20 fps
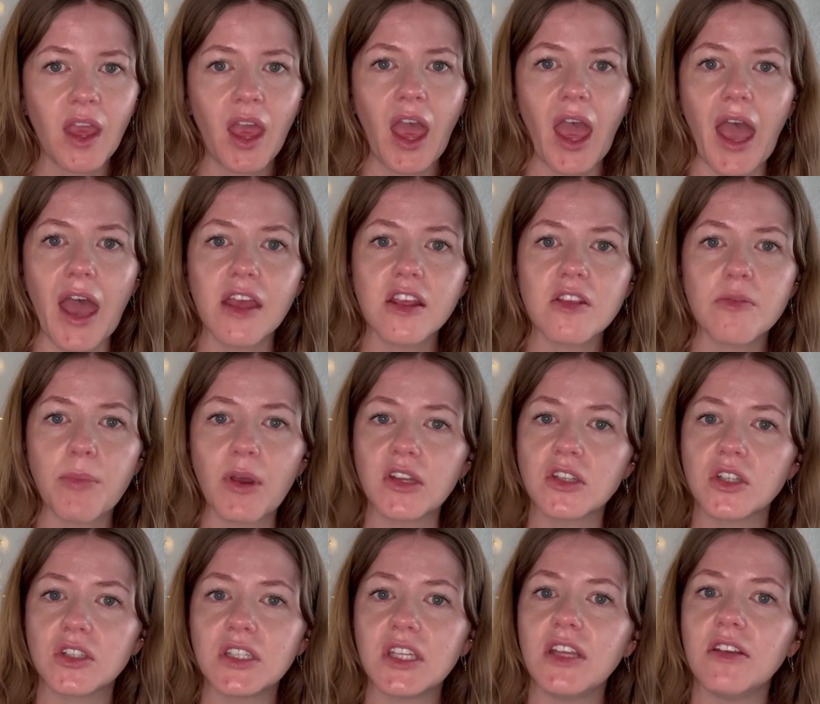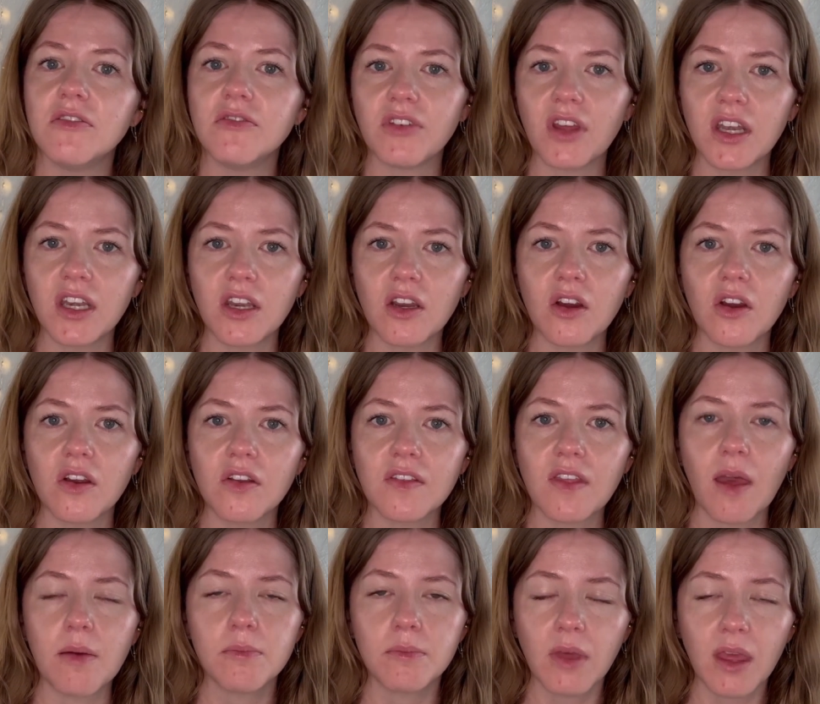at specialty vendors
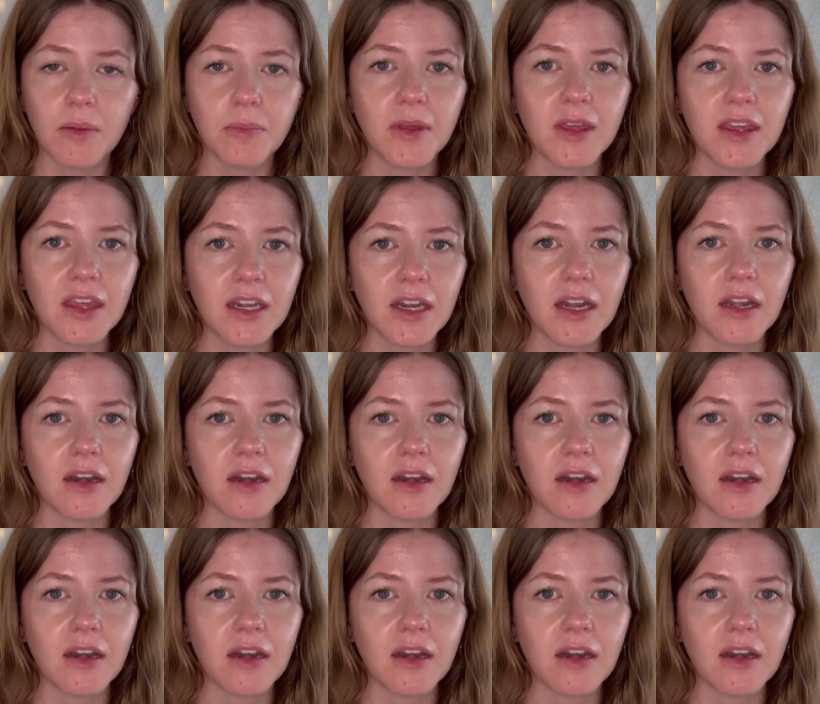that may be getting